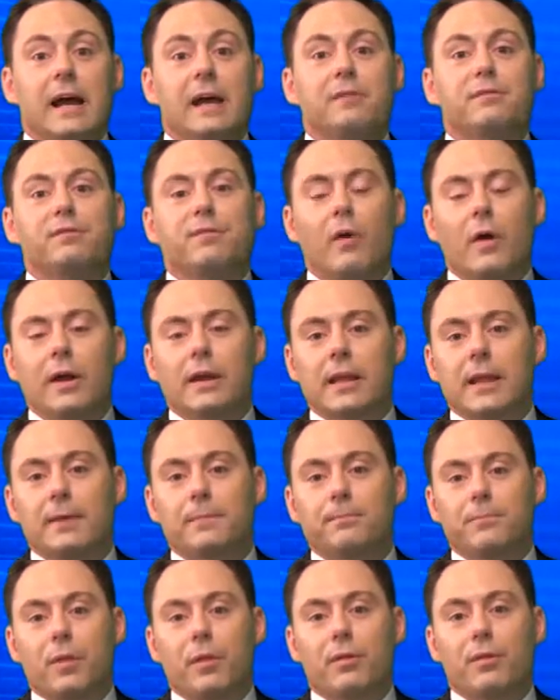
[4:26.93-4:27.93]
And
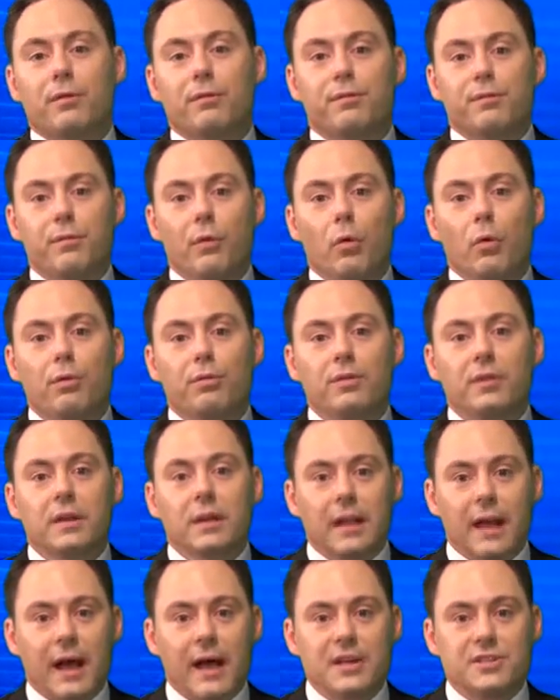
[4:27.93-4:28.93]
finally, the fourth
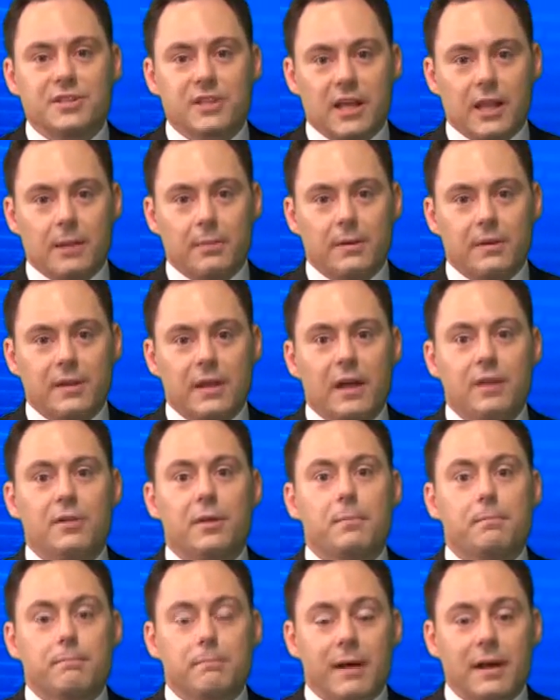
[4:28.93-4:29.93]
and last element
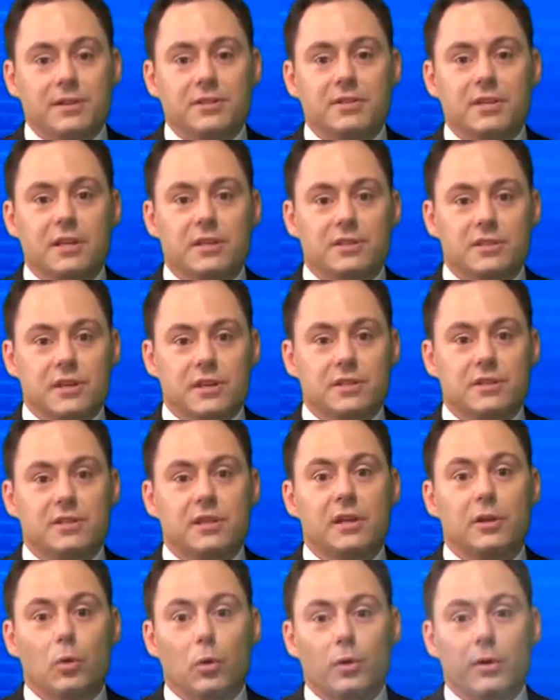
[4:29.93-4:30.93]
that must exist
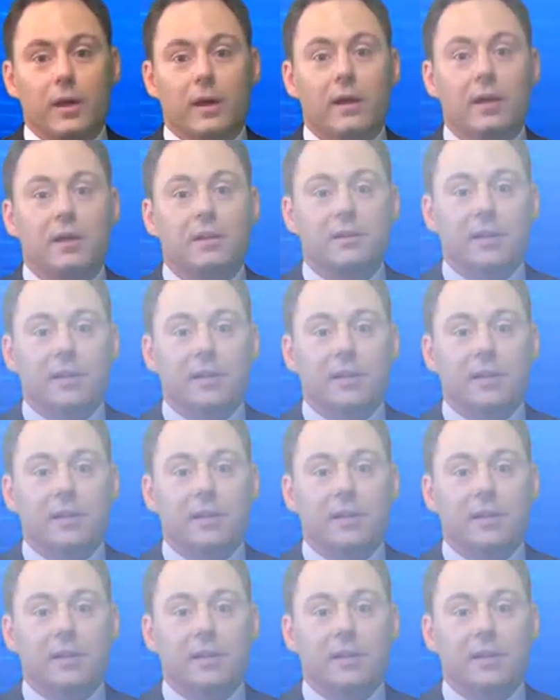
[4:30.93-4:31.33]
in order